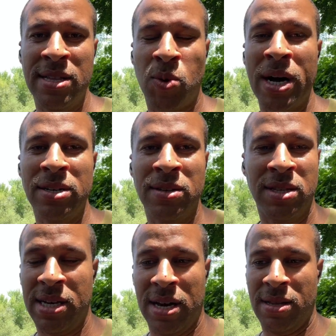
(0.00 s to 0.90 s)
But
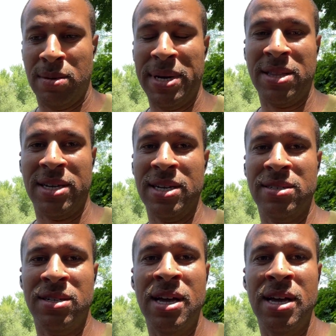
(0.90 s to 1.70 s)
the, uh, the big thing is,